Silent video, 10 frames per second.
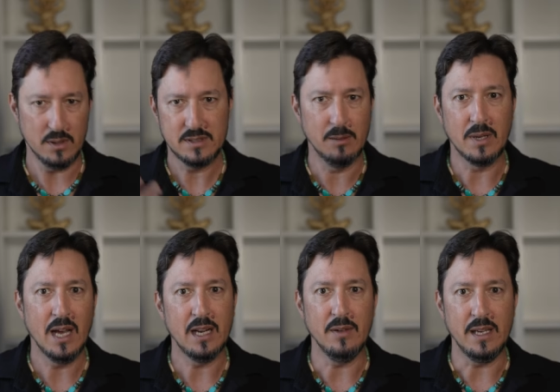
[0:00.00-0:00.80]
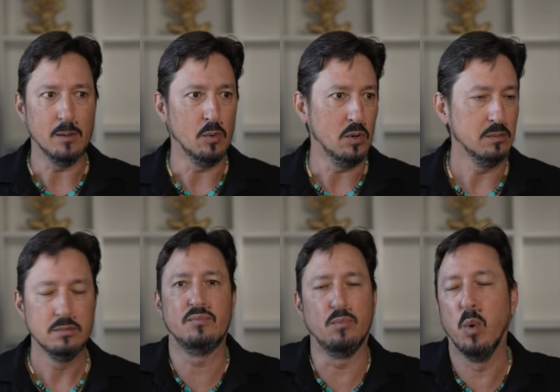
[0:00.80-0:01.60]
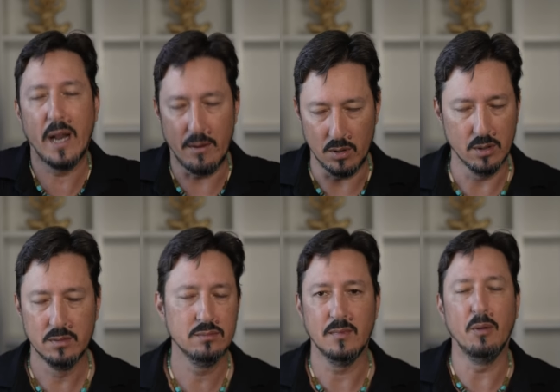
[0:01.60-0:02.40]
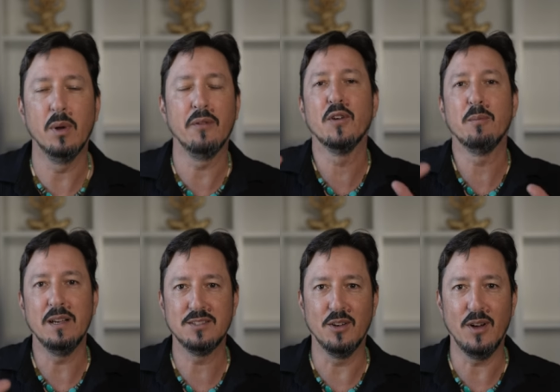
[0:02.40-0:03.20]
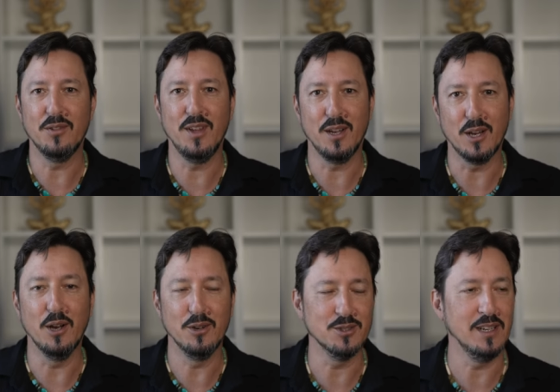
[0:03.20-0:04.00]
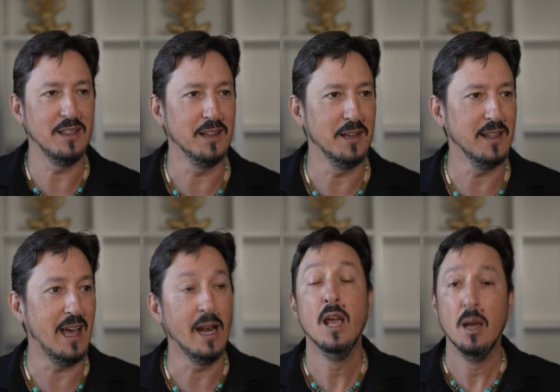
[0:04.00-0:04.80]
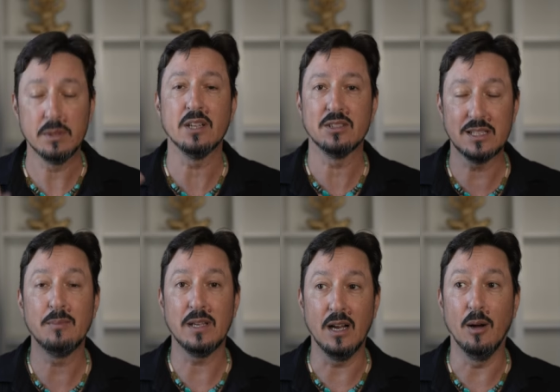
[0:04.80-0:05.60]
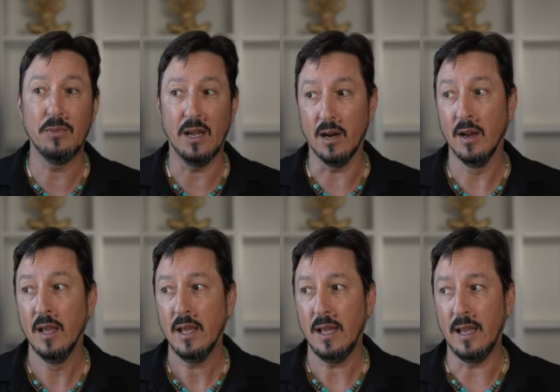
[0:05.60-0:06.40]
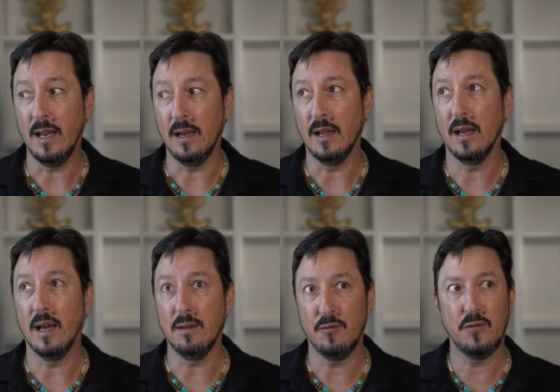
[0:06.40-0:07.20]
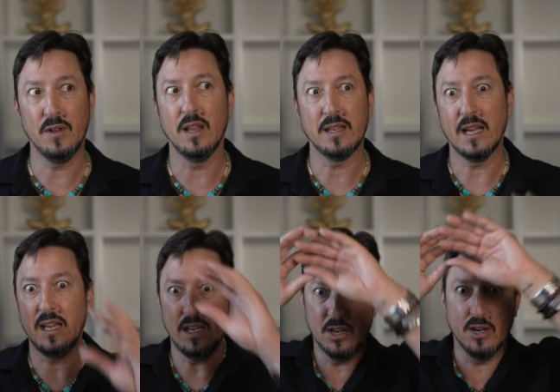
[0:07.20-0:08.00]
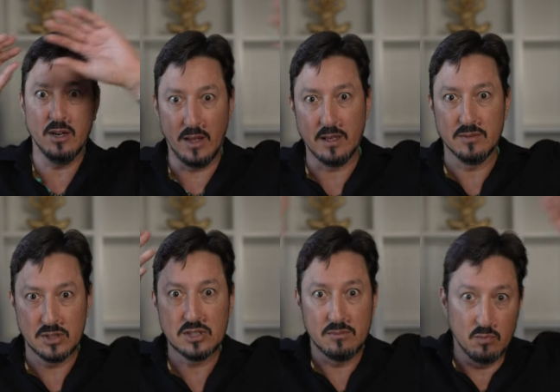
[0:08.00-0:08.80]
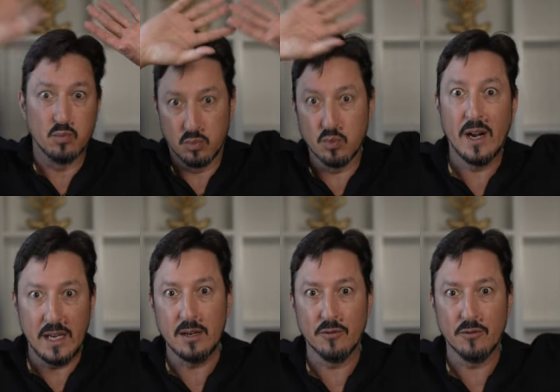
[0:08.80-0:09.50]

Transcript: some kind of animal, whatever. I don't want to freak myself out saying a ghost or anything like that, but there's something up there and I feel like I can hear it like running